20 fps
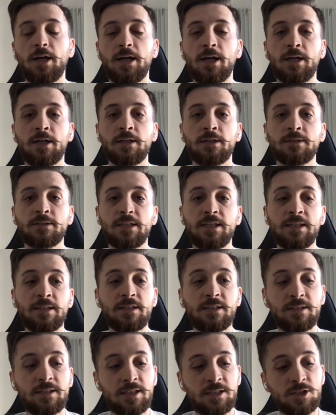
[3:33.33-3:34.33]
and in
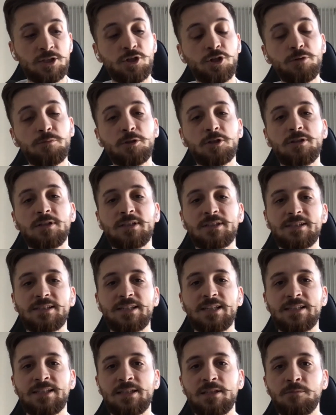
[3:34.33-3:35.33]
the distributed
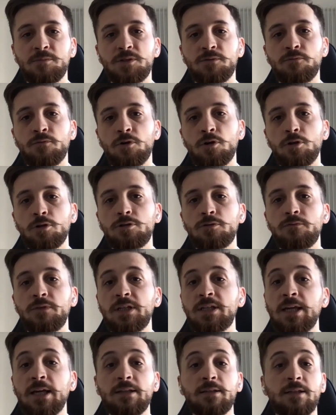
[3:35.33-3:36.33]
systems world,
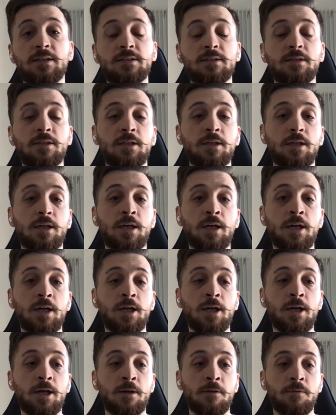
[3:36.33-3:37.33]
we cannot
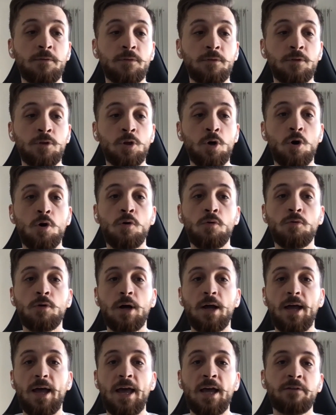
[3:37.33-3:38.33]
know
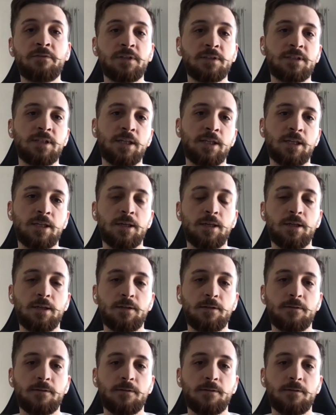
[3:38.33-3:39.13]
everything.